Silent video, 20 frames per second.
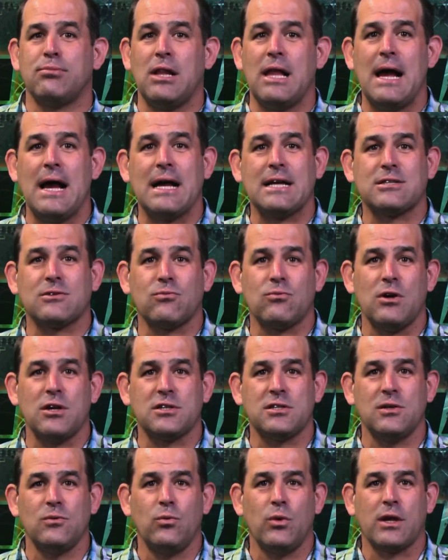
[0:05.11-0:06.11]
blocks
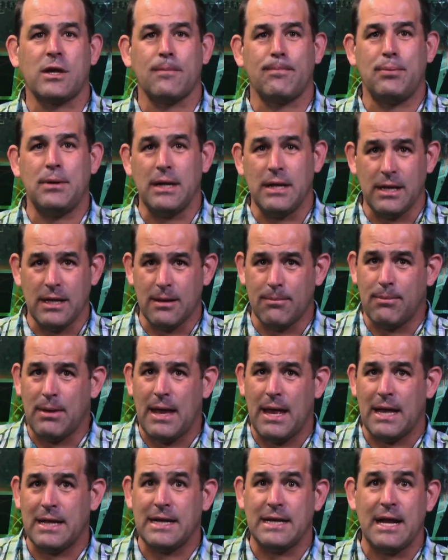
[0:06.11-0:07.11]
Russian Wikipedia
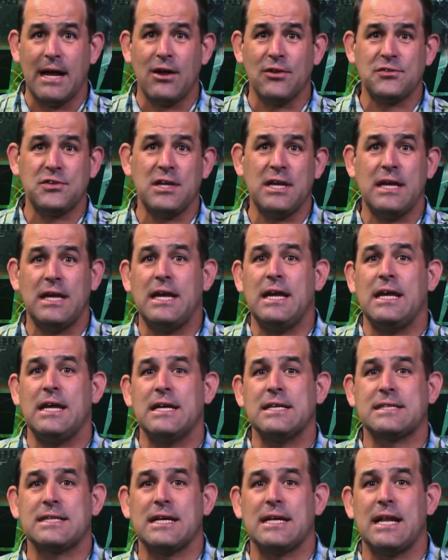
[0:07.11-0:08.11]
ban. And L T E
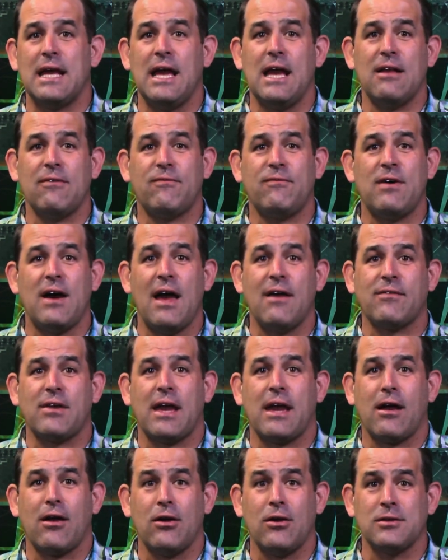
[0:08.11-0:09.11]
is going to hit five
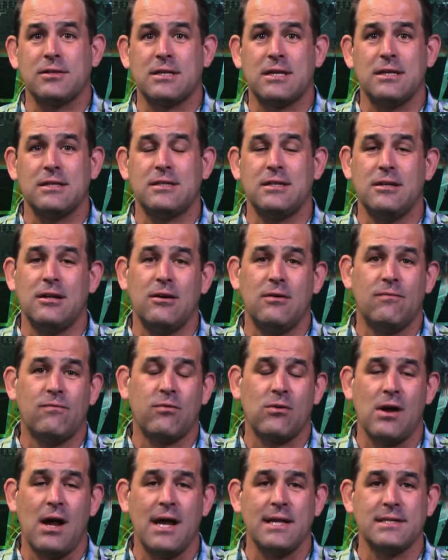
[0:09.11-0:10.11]
gigahertz because, you know,
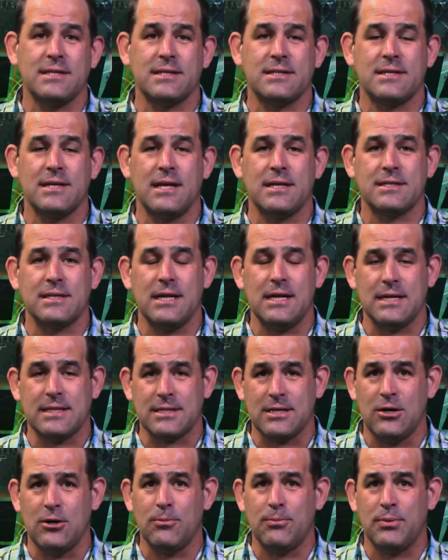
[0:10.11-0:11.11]
Verizon says it's
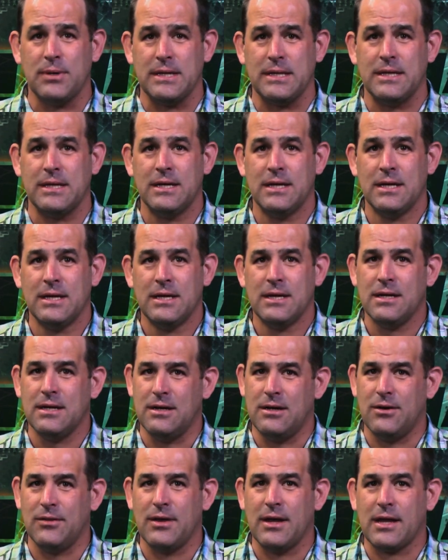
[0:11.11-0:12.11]
open.
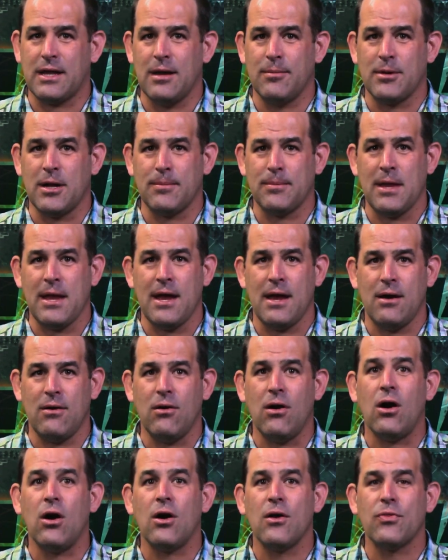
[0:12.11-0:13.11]
All that coming up now
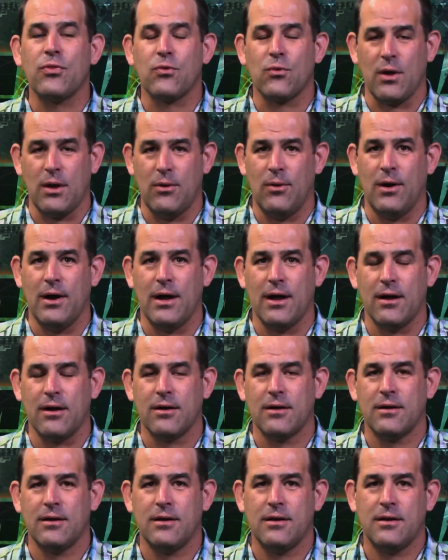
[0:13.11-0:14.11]
on ThreatWire.